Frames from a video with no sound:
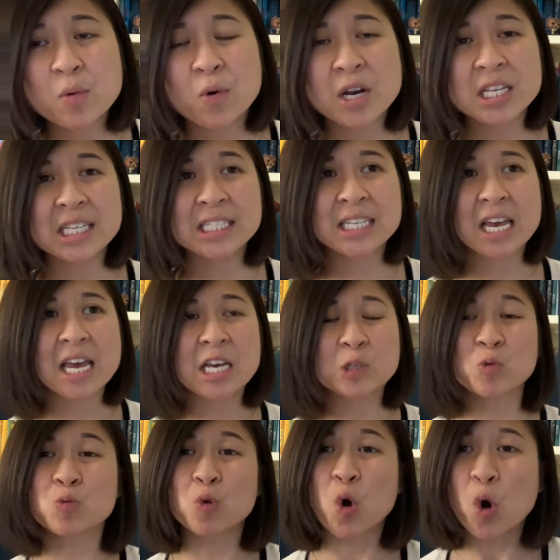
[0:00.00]
What does he say his
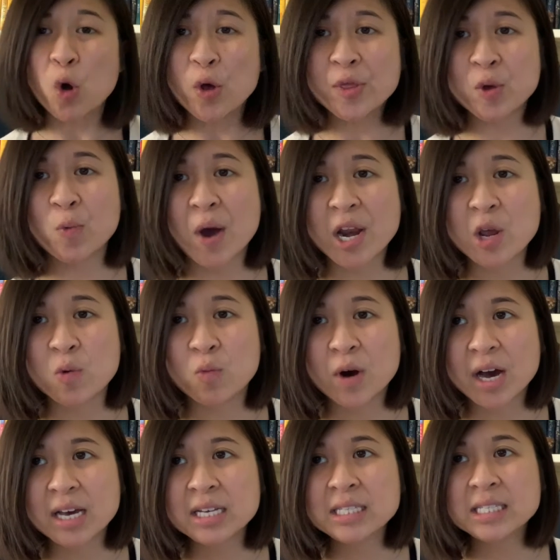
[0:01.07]
role in the wedding
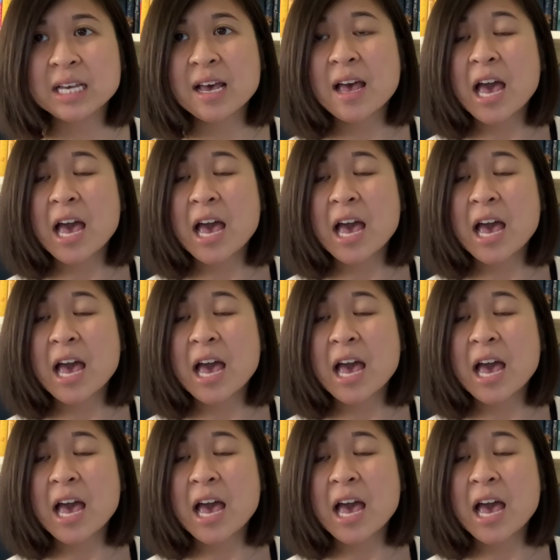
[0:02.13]
was?